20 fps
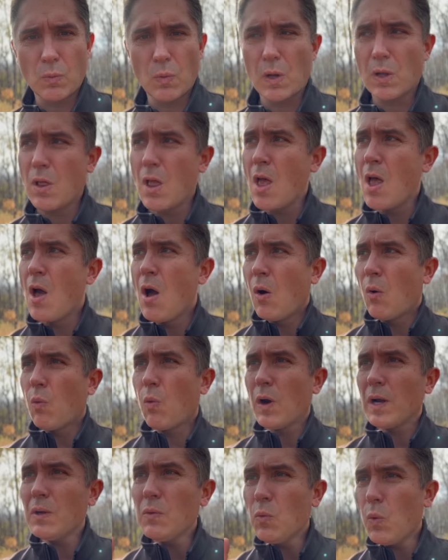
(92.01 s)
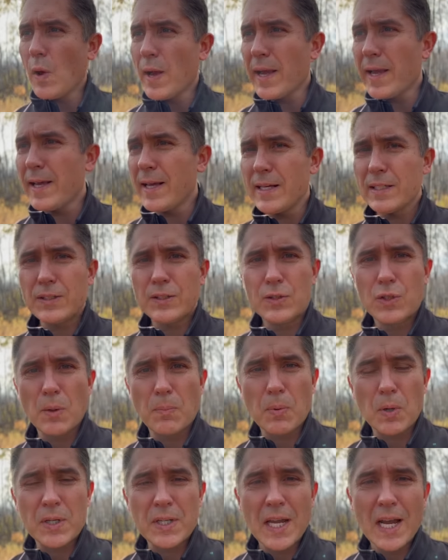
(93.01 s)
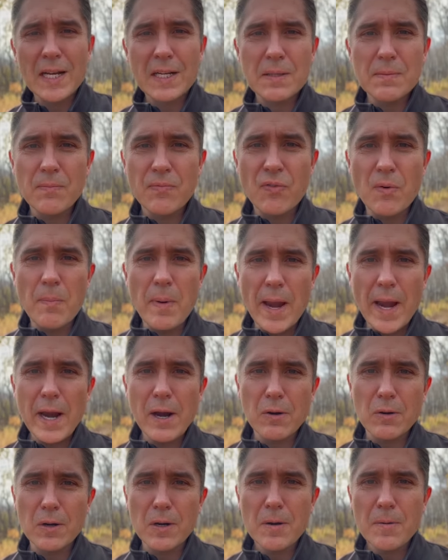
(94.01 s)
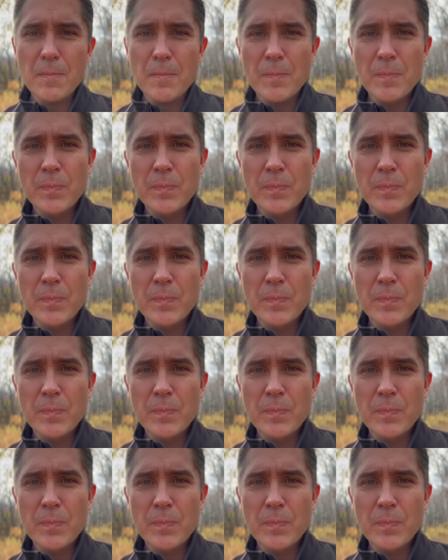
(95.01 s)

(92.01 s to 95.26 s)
Well, one way is to protect them from error